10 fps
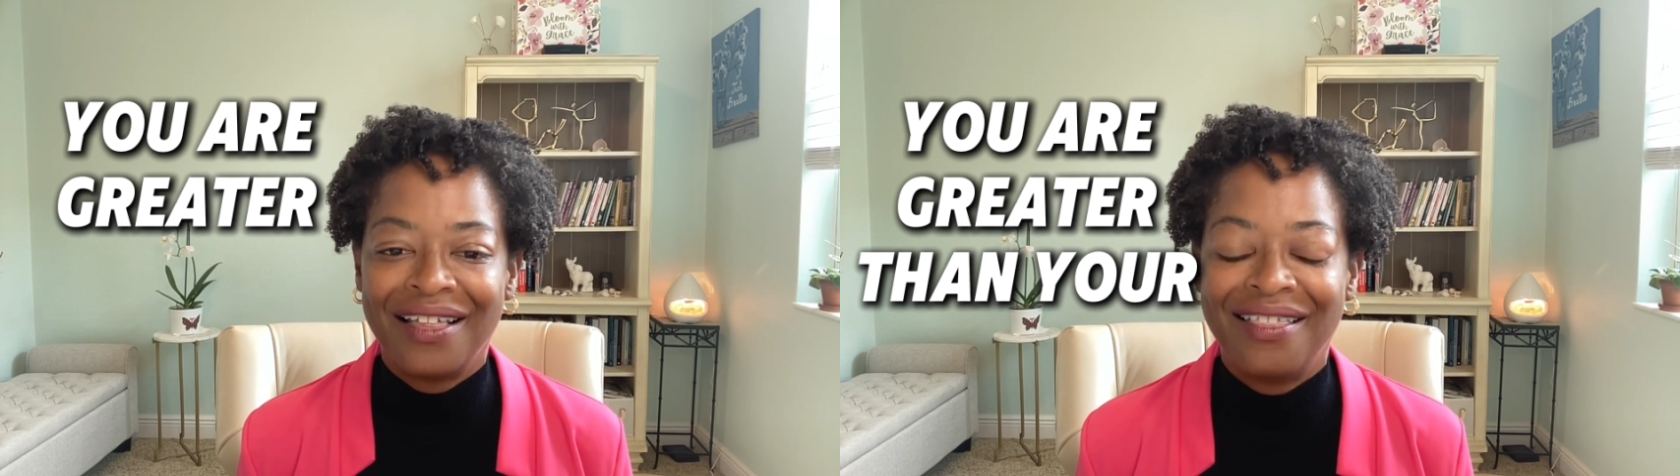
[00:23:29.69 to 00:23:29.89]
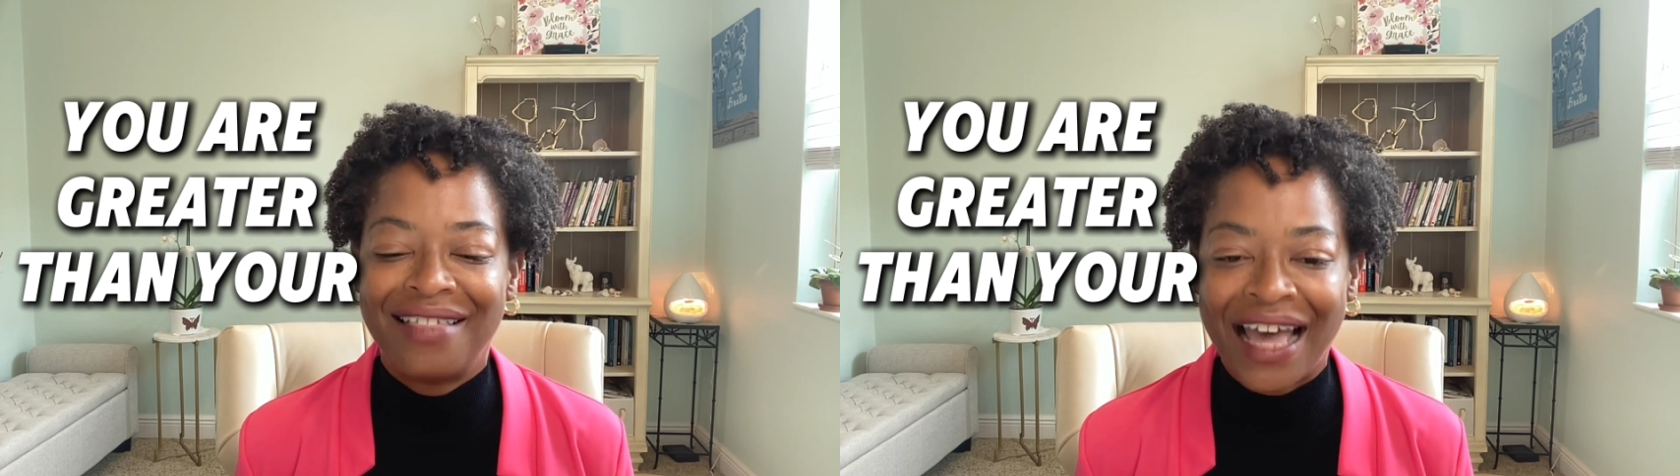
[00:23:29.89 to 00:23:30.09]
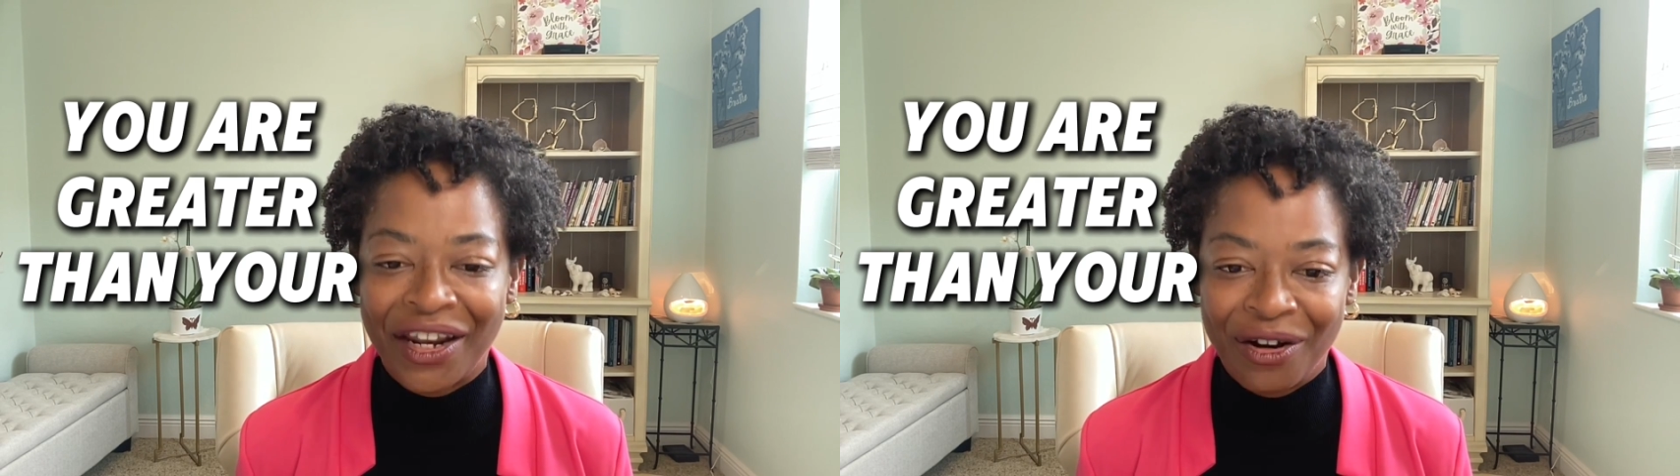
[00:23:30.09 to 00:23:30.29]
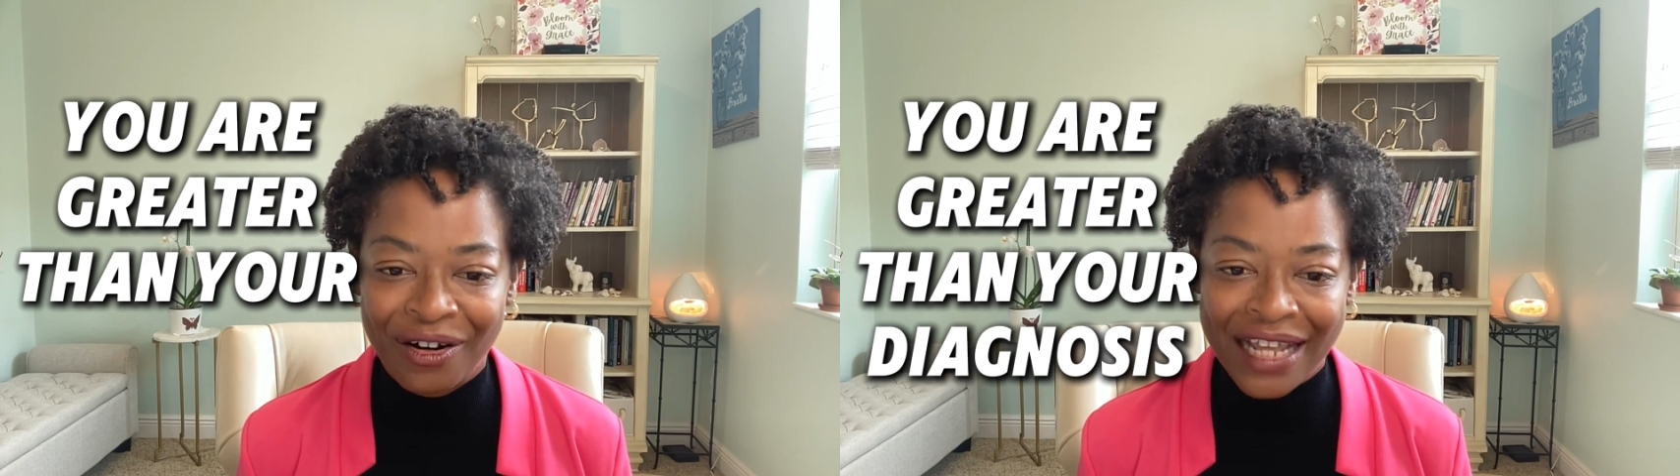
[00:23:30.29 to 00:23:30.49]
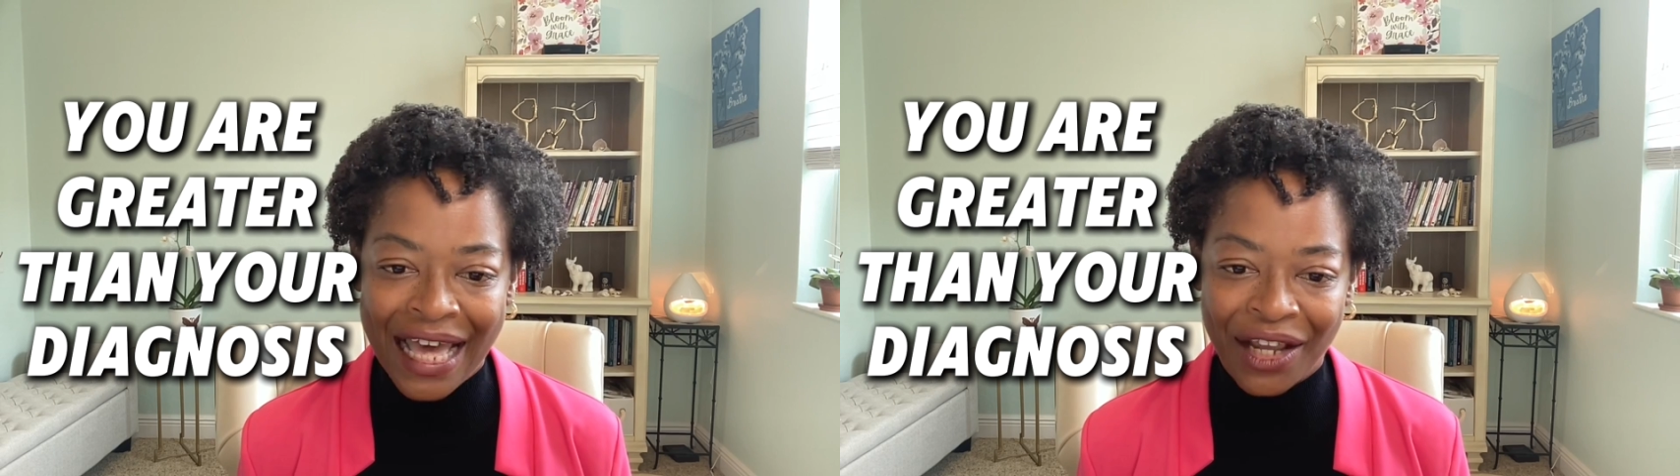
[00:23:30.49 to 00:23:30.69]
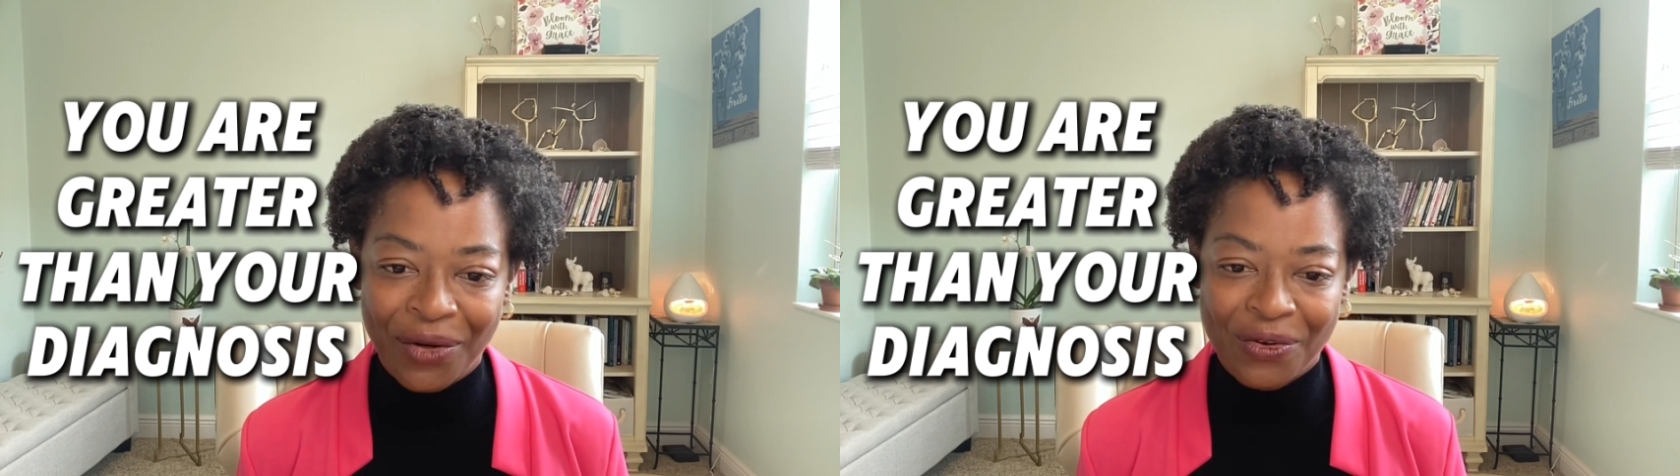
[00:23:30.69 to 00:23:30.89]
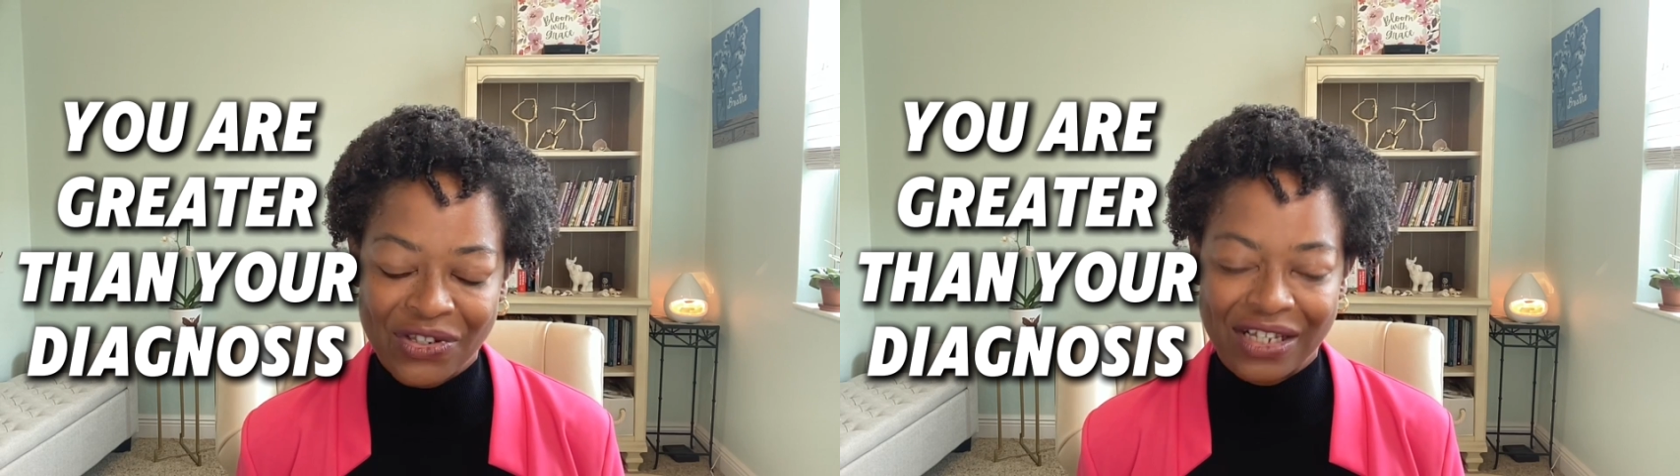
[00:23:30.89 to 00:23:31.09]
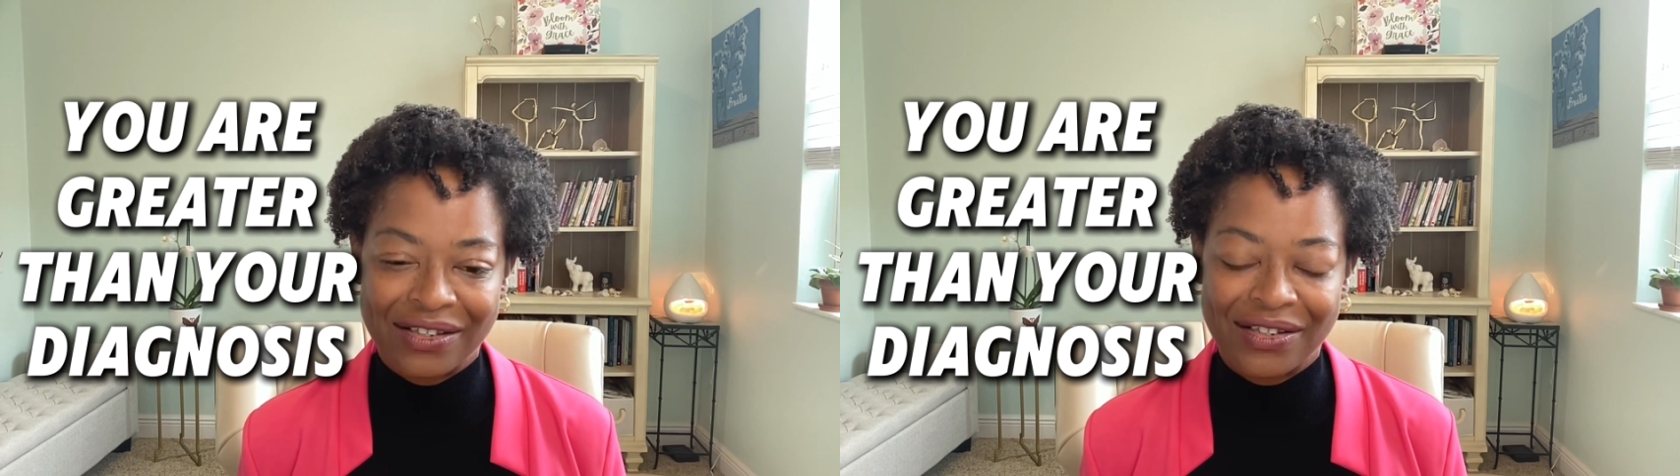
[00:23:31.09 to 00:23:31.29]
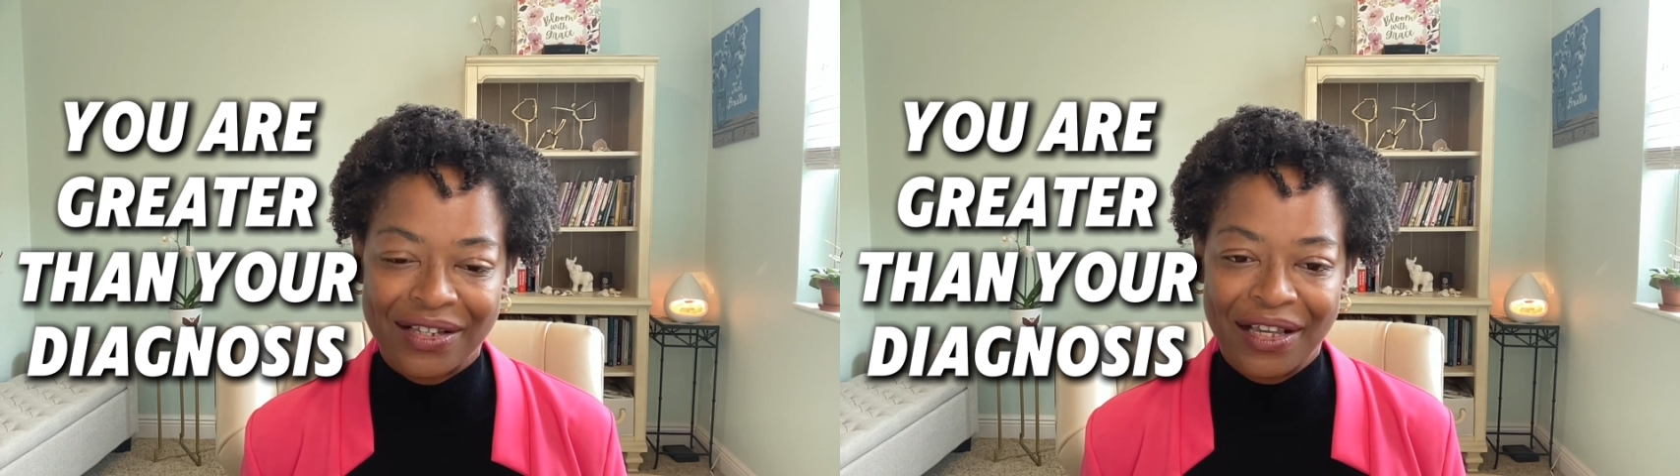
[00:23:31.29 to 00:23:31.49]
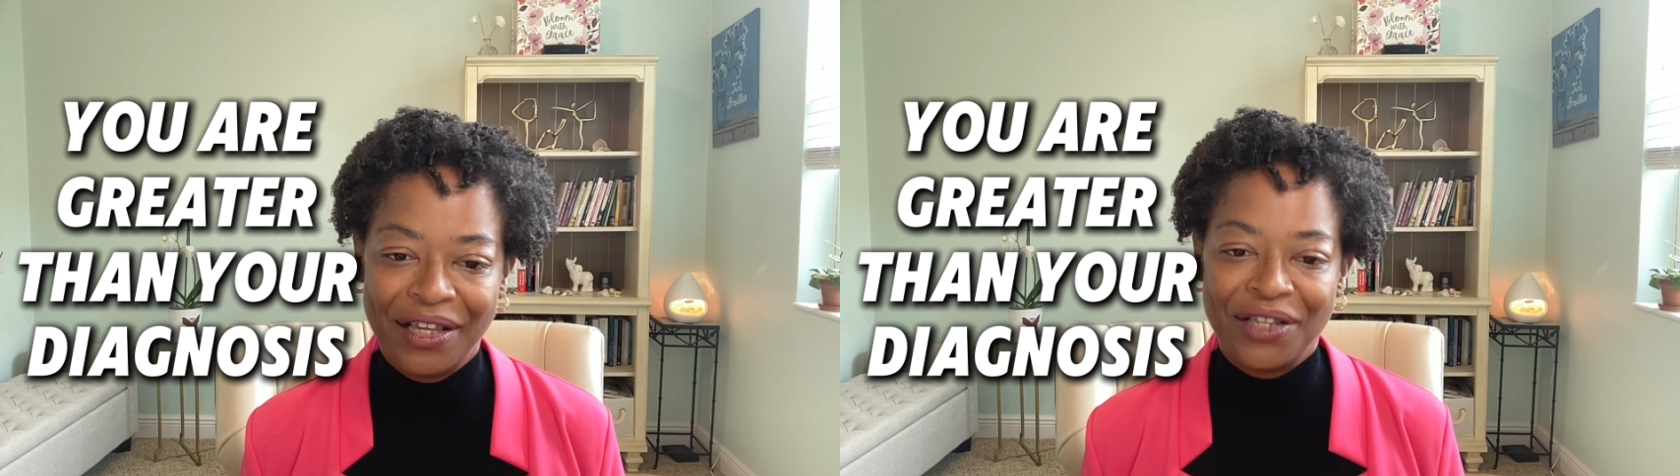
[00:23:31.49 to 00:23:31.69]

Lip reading: Than Your Diagnosis.